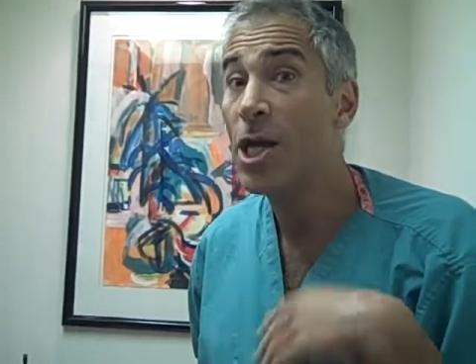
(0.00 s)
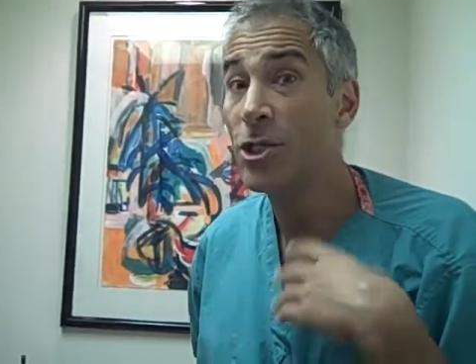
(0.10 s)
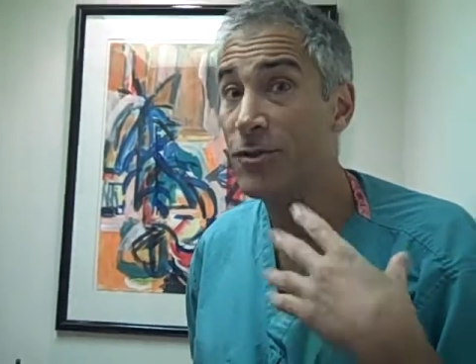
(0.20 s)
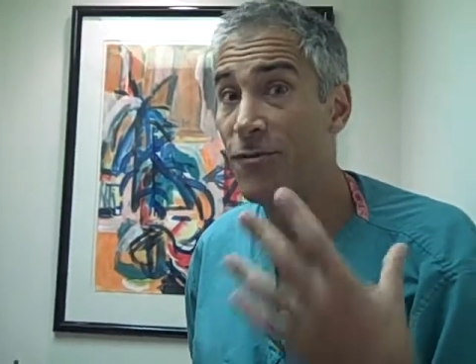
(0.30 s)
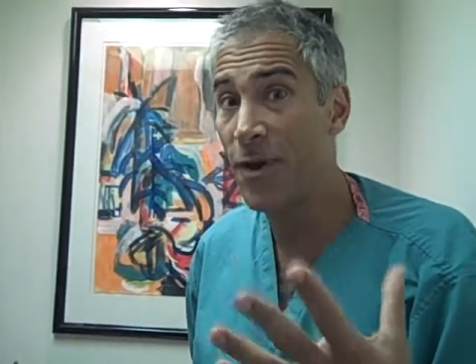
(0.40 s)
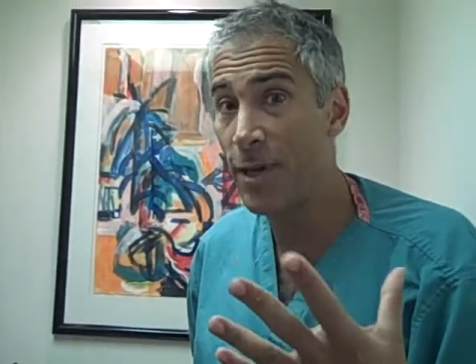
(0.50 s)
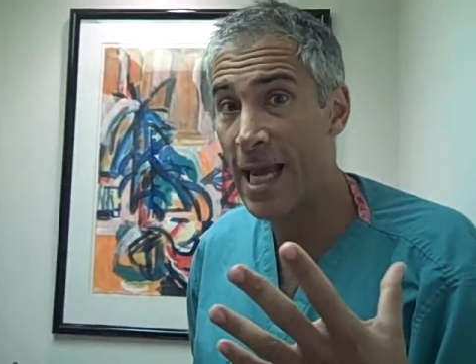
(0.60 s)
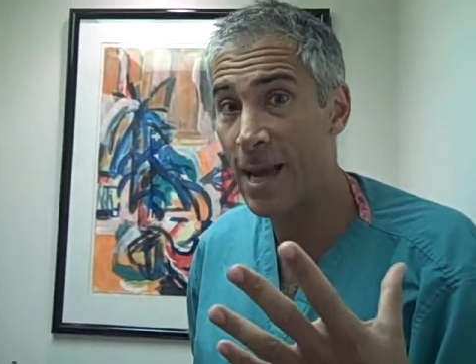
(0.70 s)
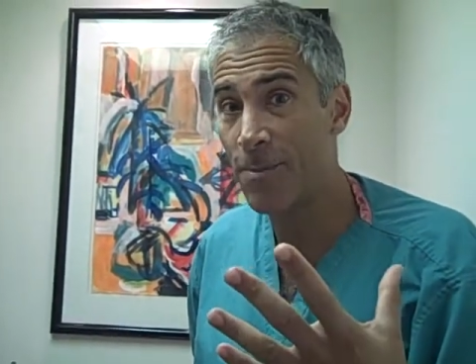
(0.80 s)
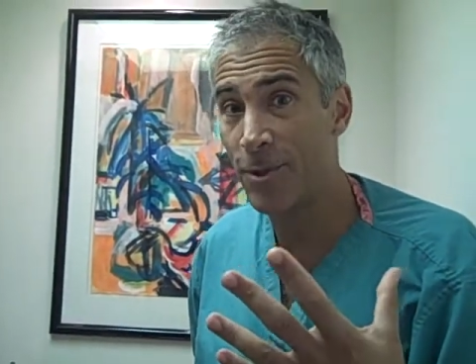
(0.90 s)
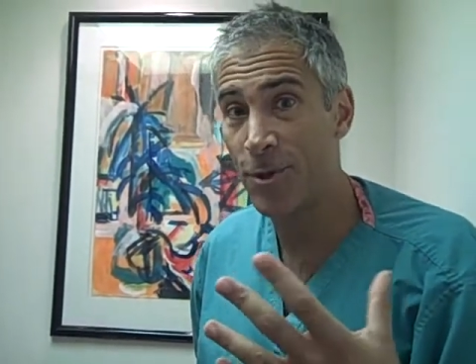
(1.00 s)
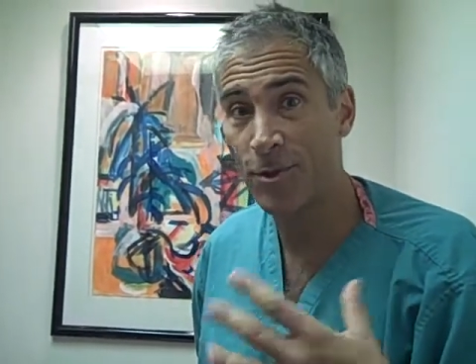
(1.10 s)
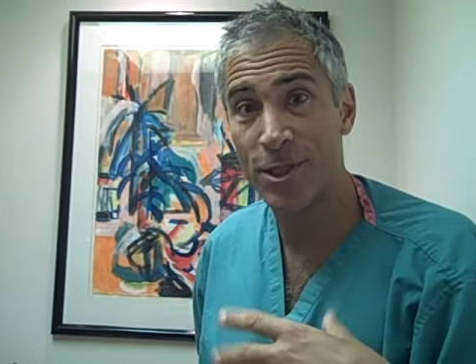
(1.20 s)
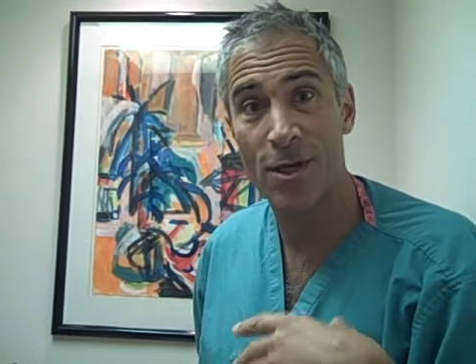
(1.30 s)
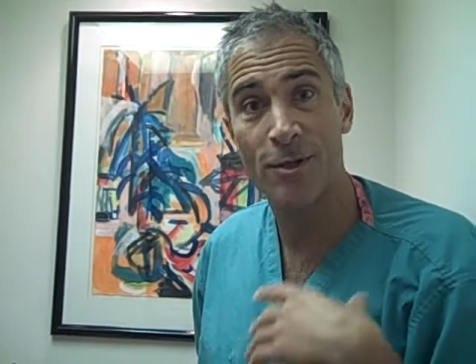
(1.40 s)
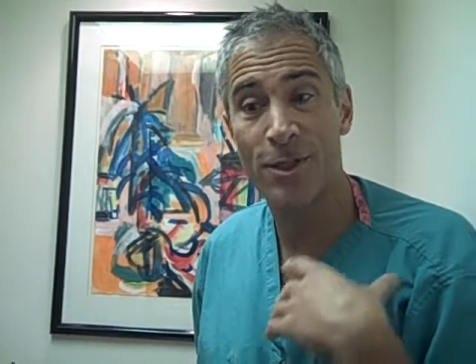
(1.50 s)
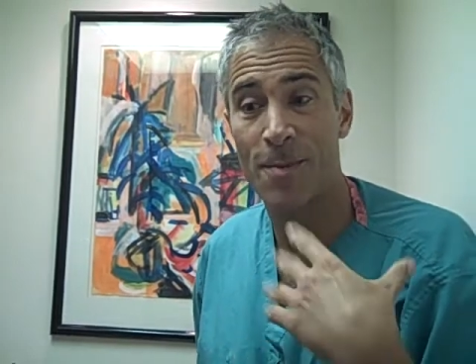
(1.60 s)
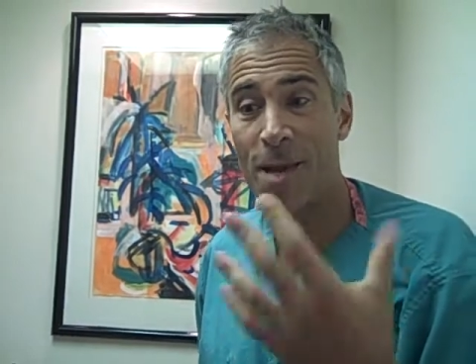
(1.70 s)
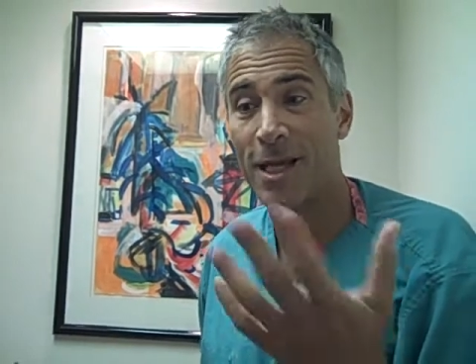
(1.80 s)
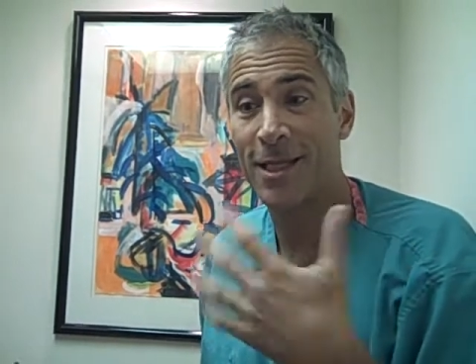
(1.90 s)
She's very happy with the results.
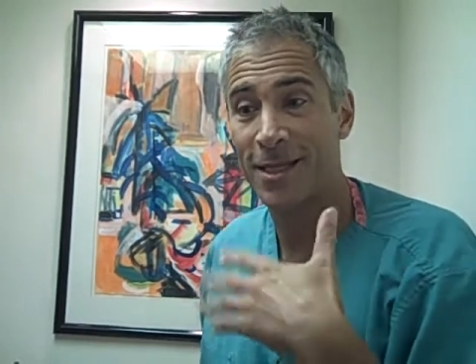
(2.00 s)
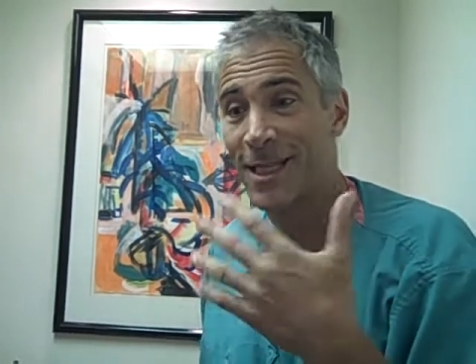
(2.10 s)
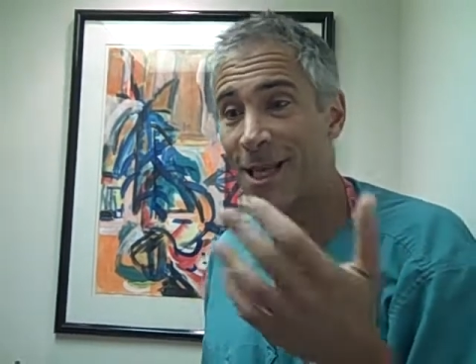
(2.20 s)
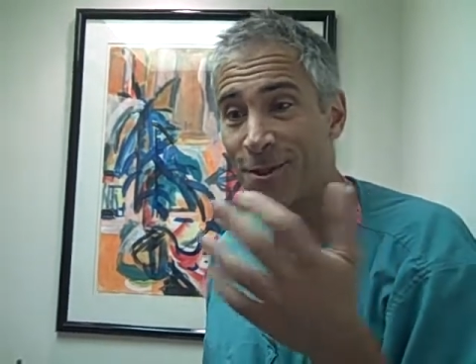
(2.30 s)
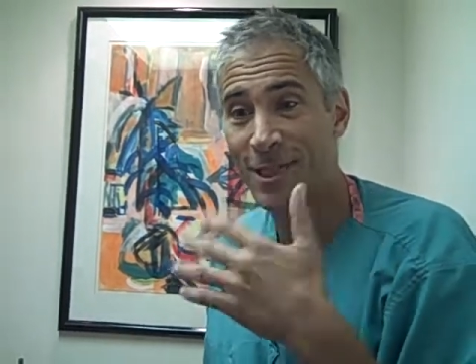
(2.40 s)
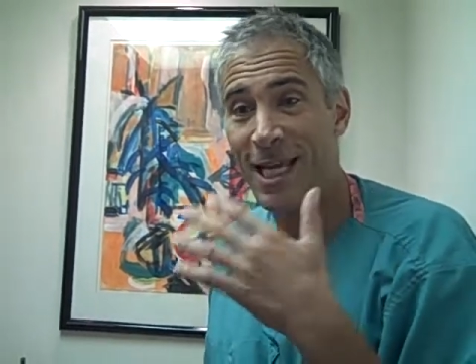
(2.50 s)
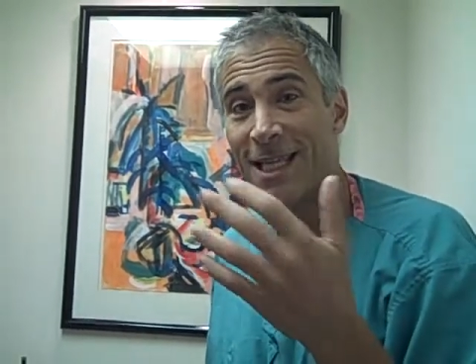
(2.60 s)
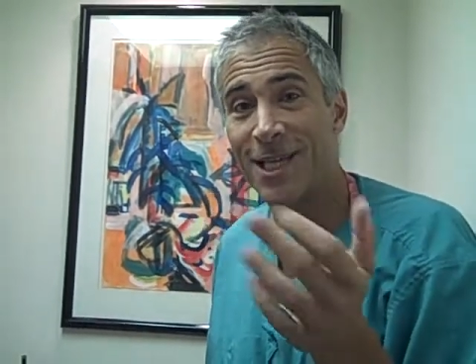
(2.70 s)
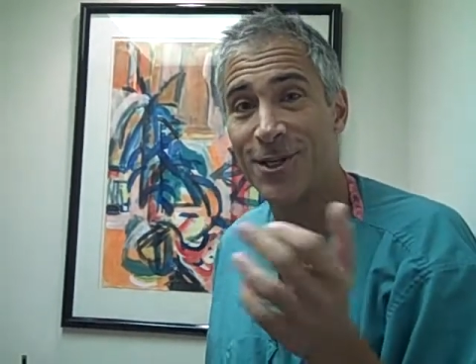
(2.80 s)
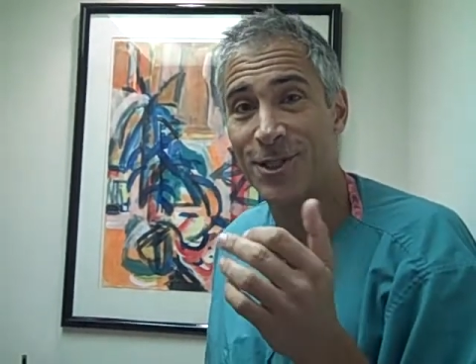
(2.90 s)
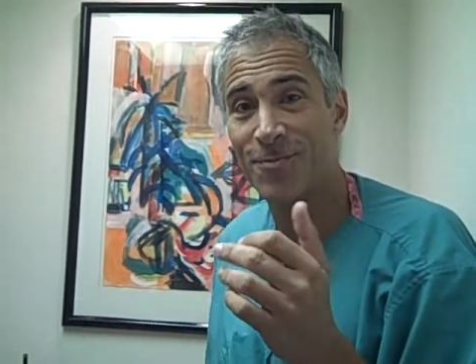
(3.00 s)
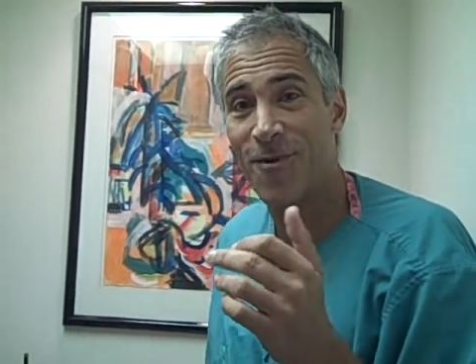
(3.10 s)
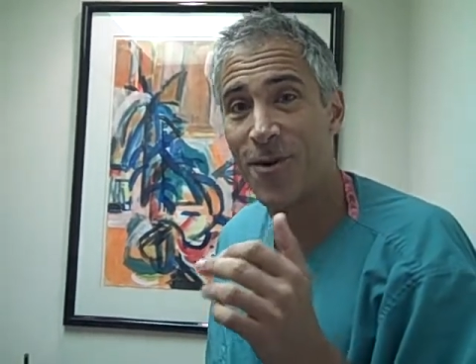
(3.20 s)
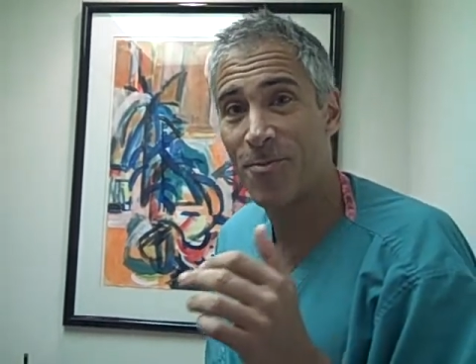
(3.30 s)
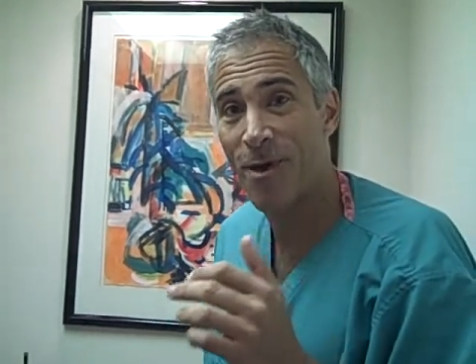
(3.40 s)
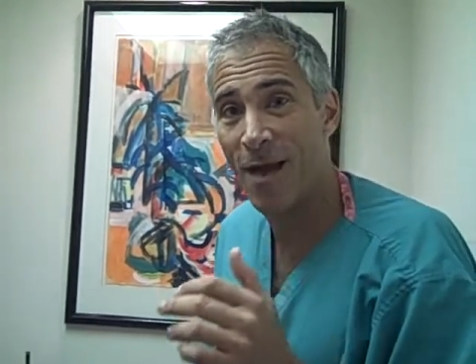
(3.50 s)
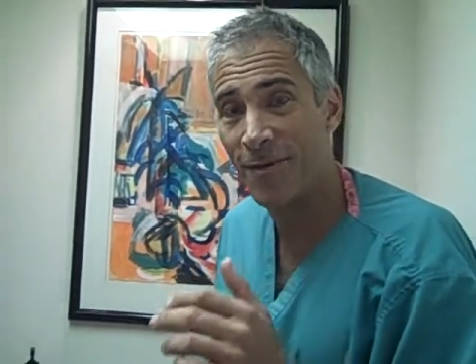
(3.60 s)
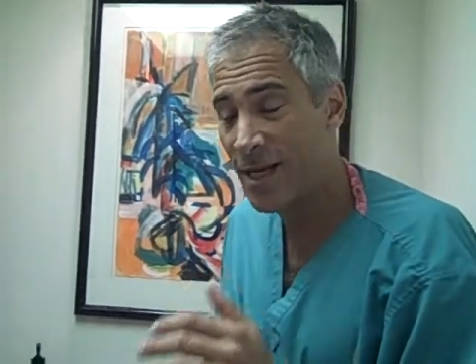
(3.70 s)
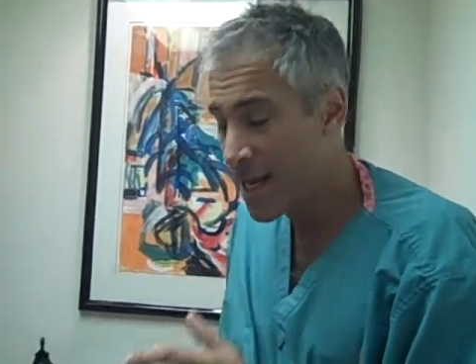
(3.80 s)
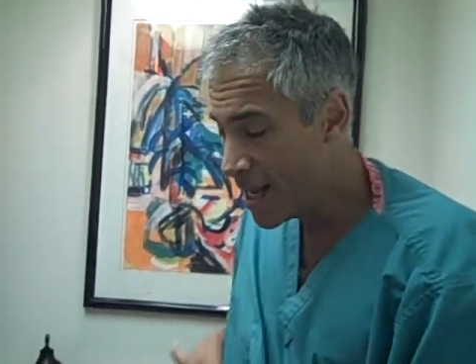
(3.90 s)
I'm not going to let her say anything because she's very private,